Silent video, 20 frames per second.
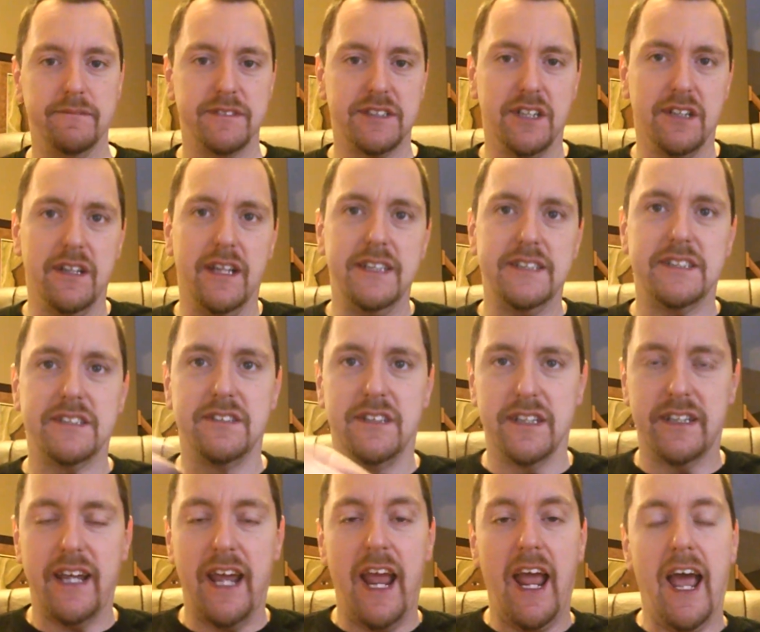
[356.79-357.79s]
So let's
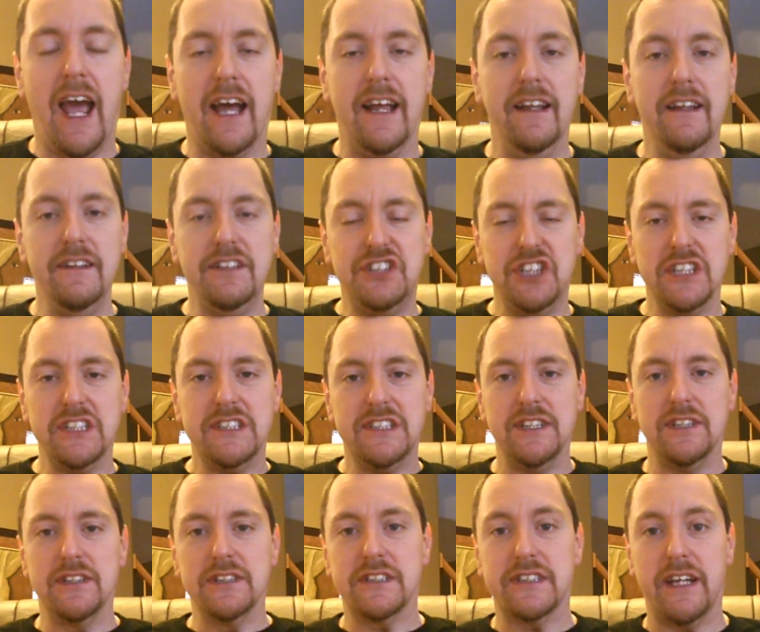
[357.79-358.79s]
look at just
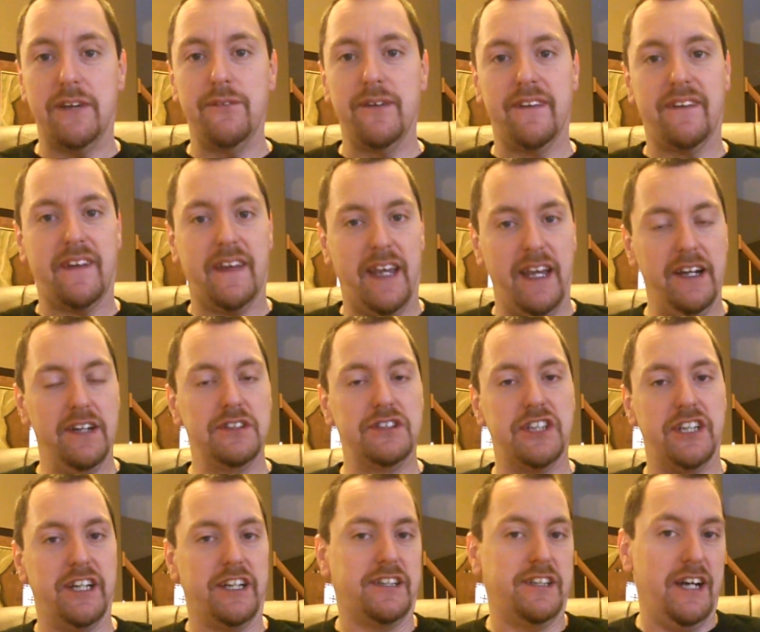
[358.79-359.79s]
those that with
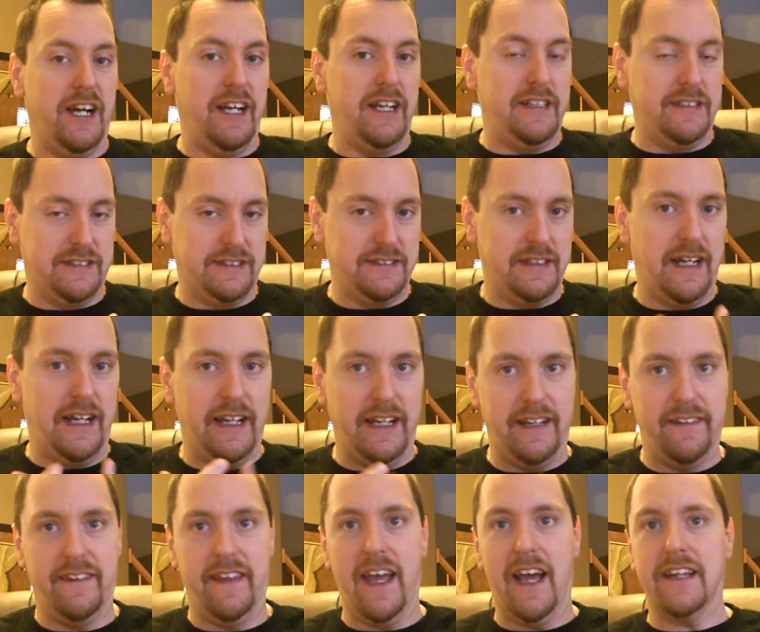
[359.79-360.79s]
ketogenic diets,
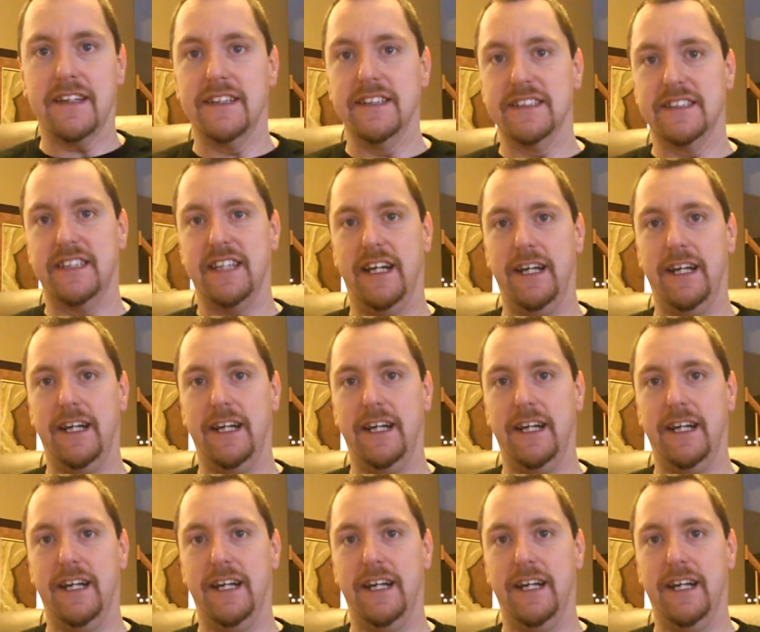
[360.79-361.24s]
i.e. the Atkins